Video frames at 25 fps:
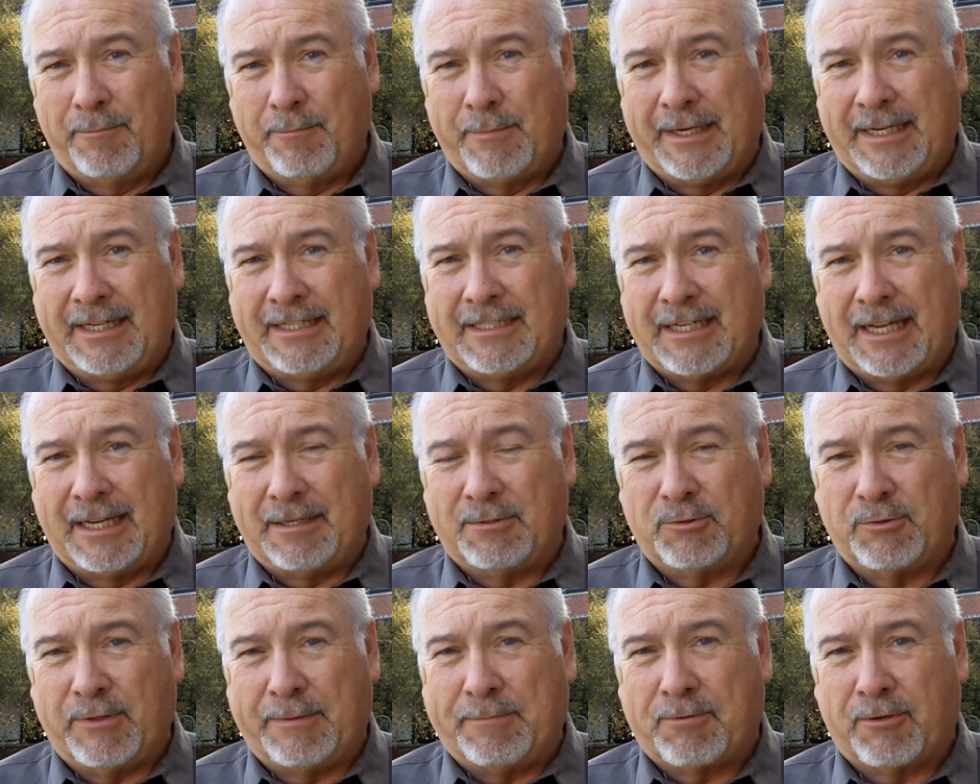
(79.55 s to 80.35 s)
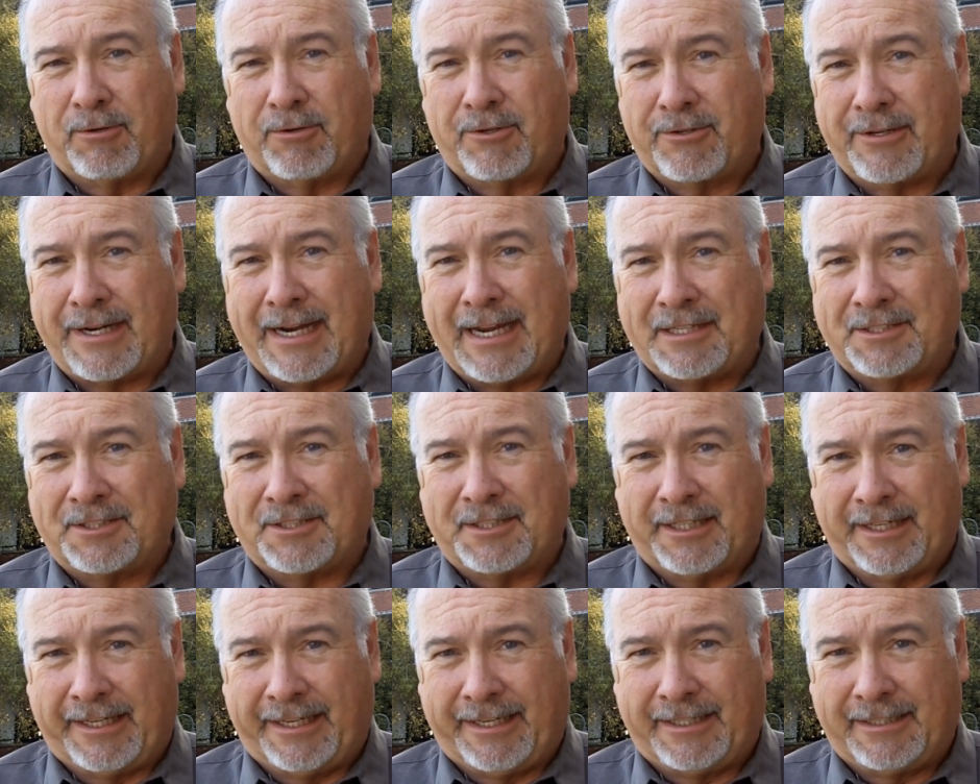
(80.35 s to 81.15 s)
Many times we
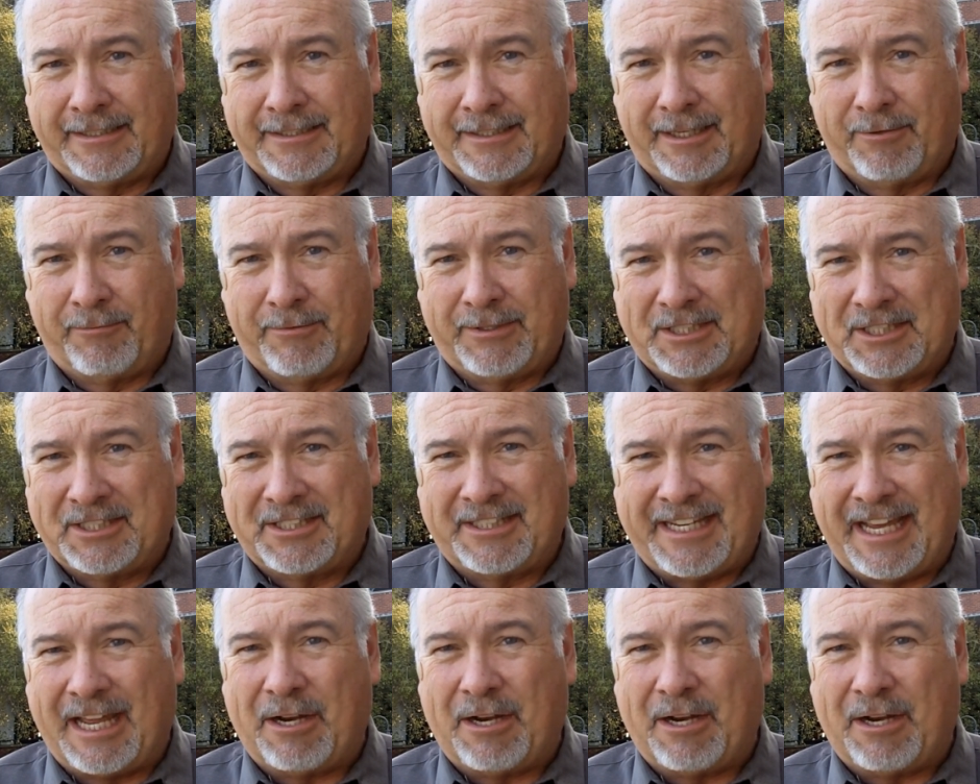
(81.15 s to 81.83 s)
procrastinate and we just